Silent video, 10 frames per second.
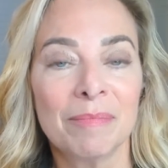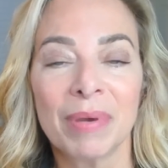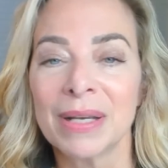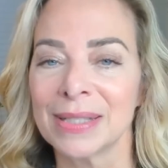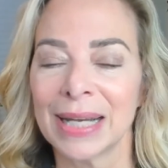
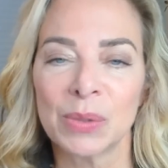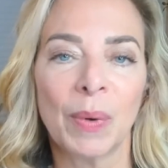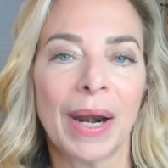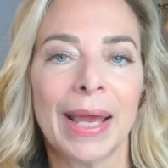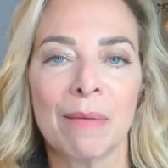because that's
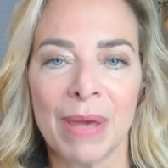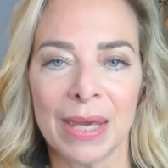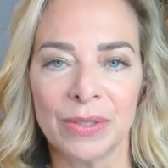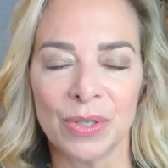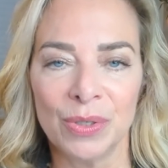what I get
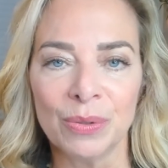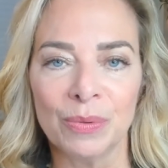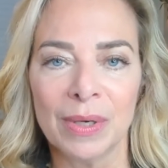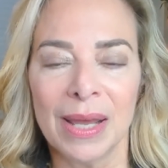paid to do.